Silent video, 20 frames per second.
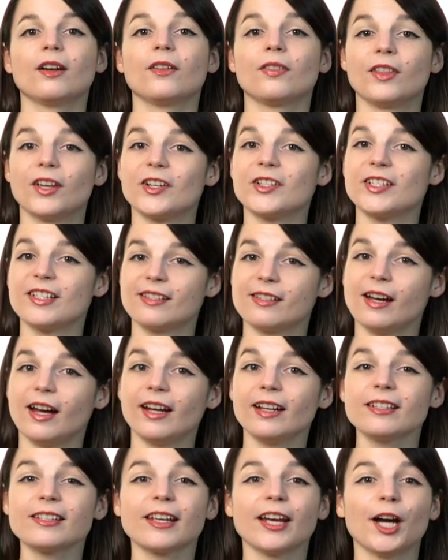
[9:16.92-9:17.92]
They're
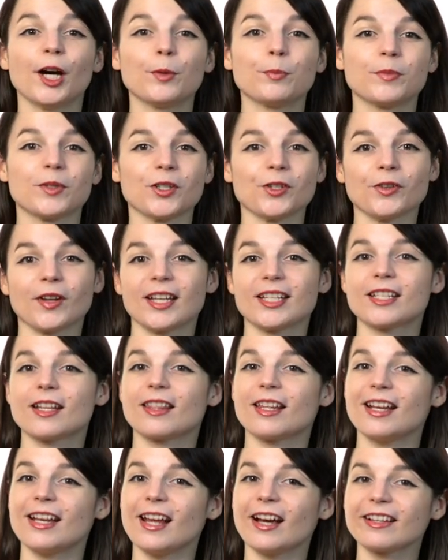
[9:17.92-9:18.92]
designed to help you get to
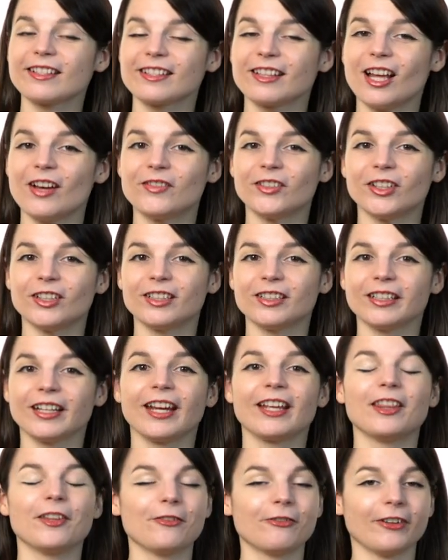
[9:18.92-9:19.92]
the next level
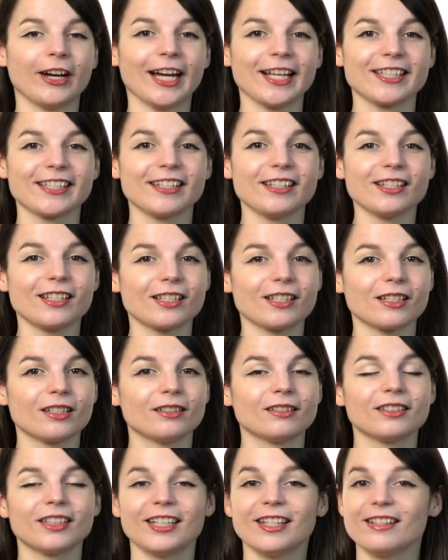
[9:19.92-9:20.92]
in the fastest,
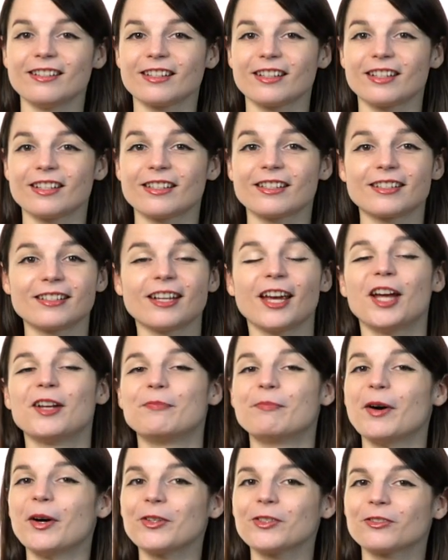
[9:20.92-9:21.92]
easiest,
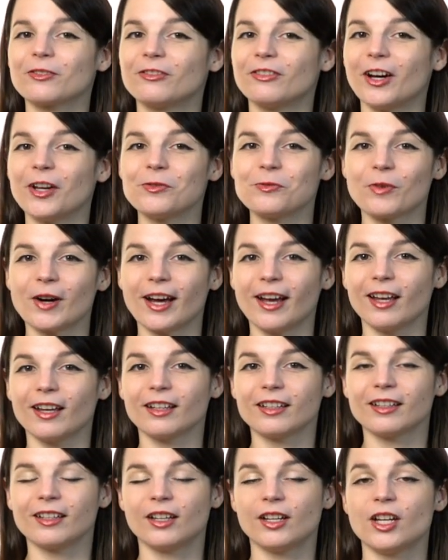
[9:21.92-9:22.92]
and most fun
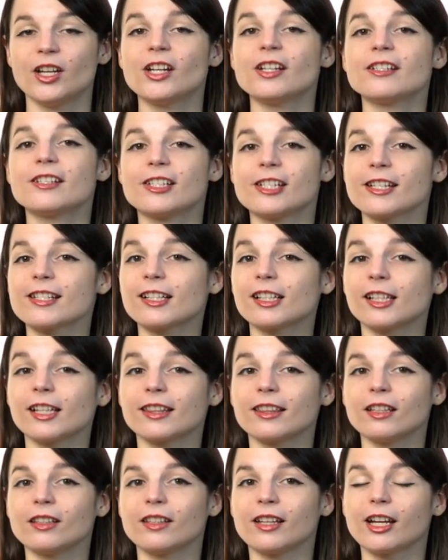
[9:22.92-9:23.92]
way. Just
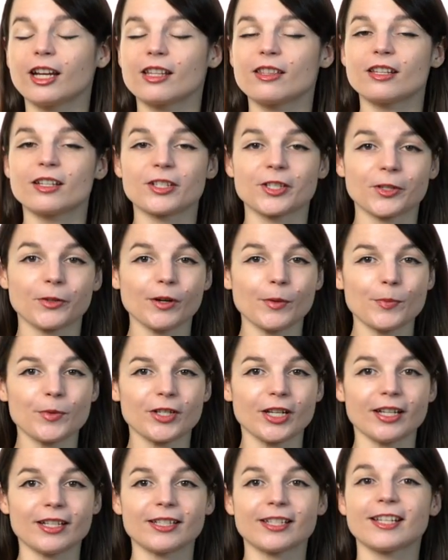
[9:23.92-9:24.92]
click the link in the
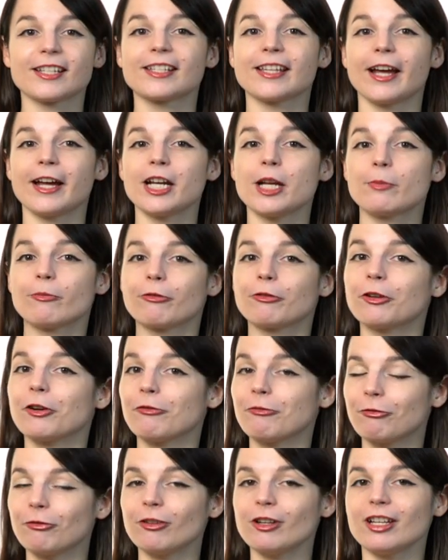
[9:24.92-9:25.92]
description to sign up for
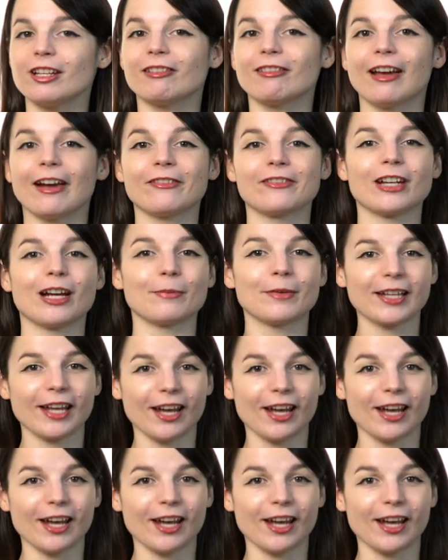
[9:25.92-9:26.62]
a free lifetime